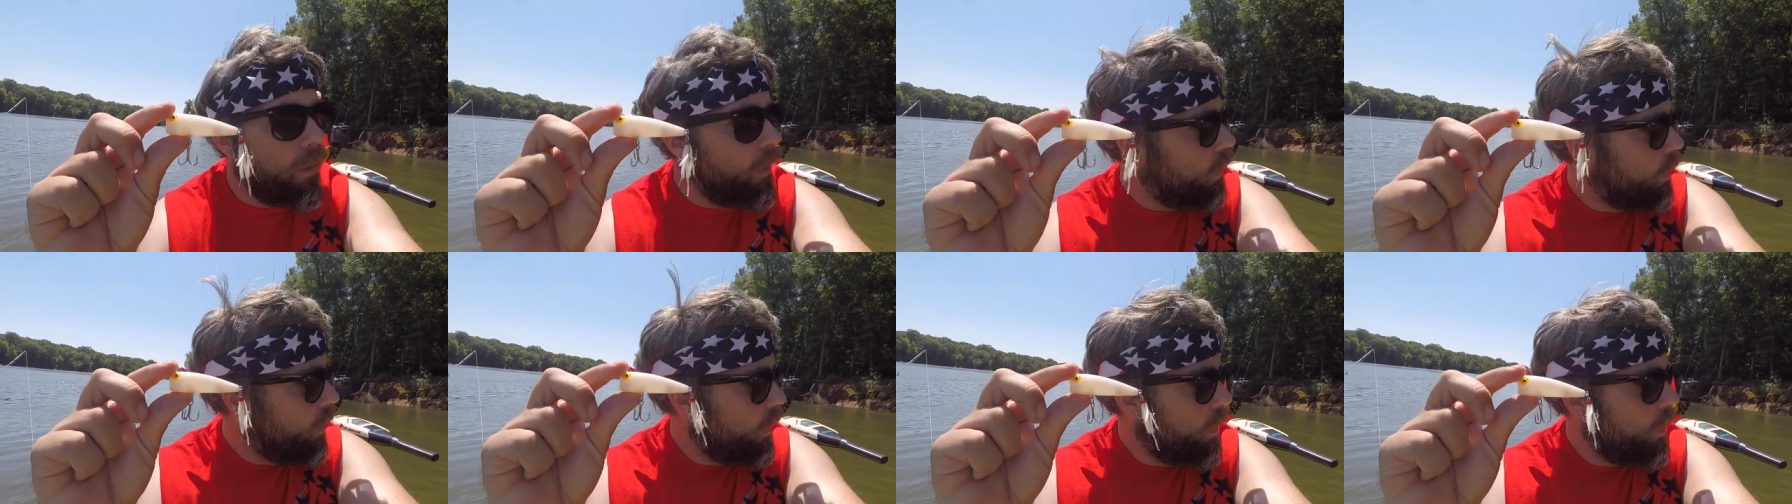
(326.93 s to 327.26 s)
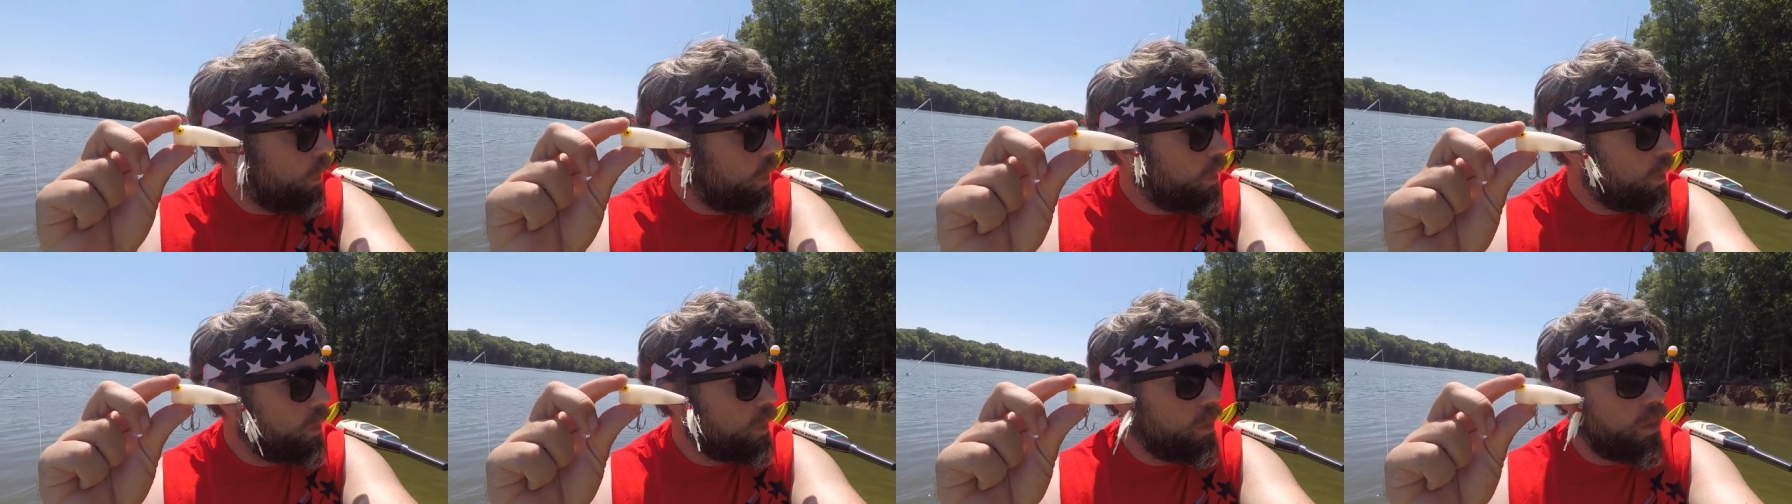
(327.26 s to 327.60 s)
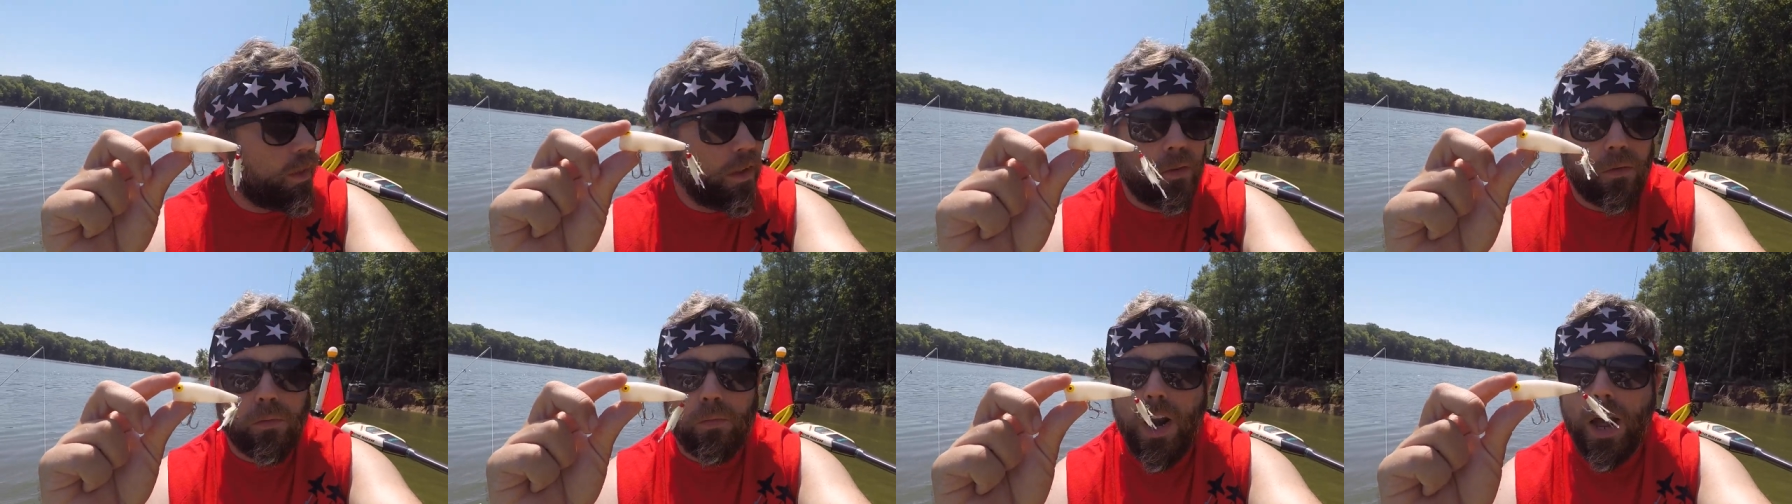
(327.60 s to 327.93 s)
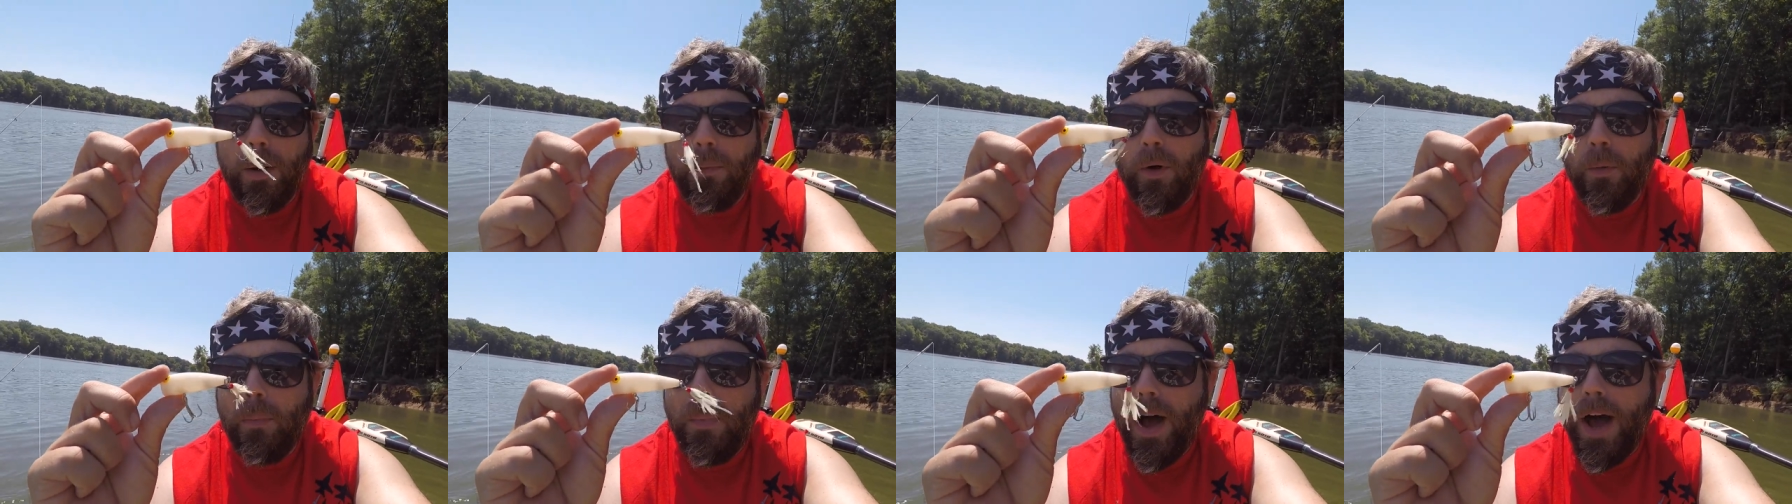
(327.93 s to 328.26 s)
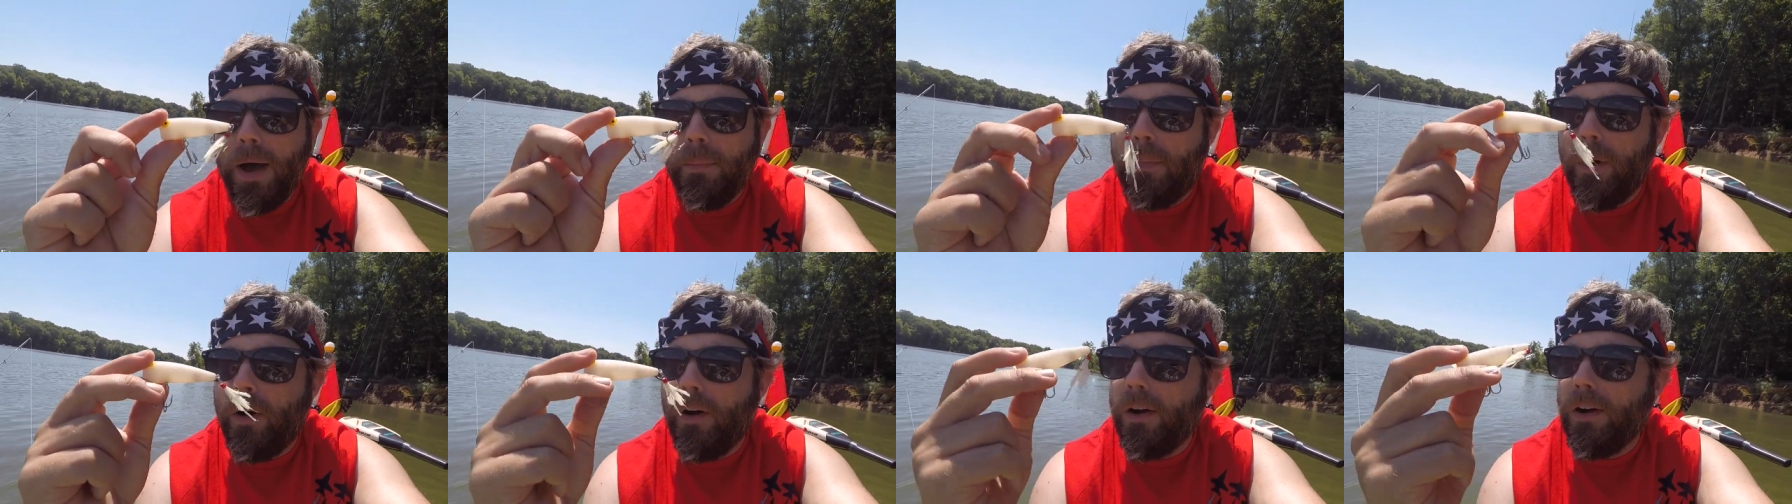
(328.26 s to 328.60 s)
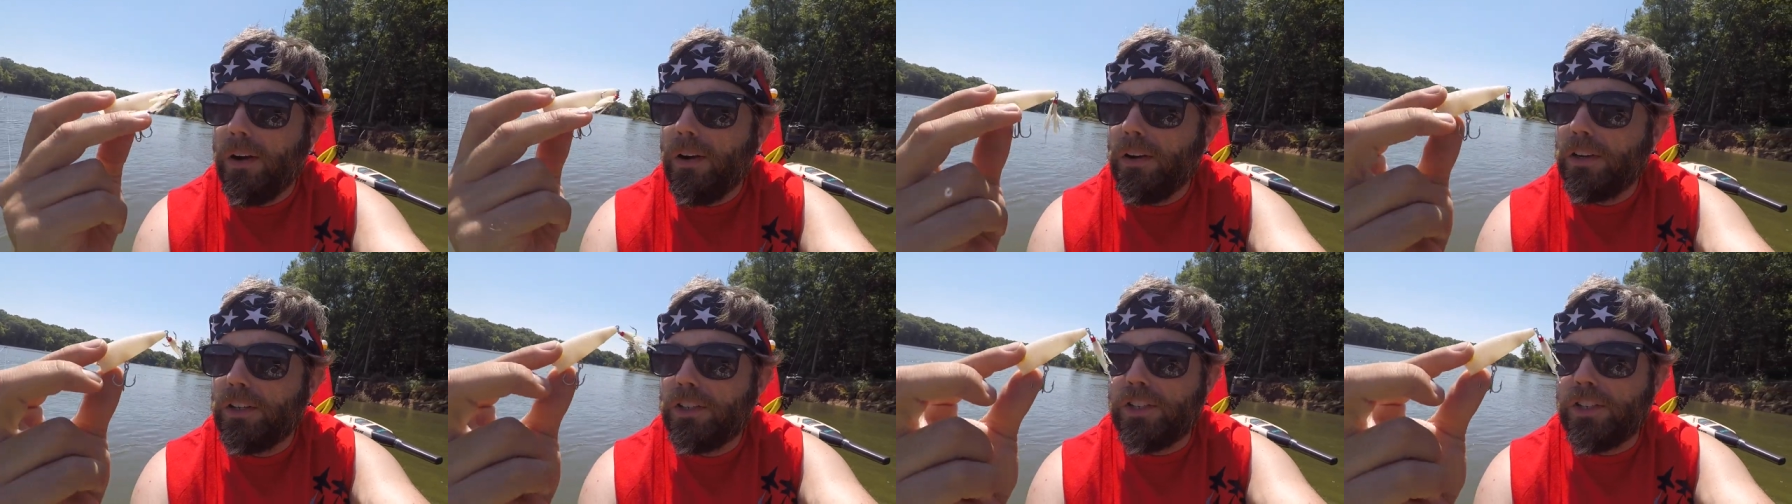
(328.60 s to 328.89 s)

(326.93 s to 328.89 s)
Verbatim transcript: Rebel Pop R,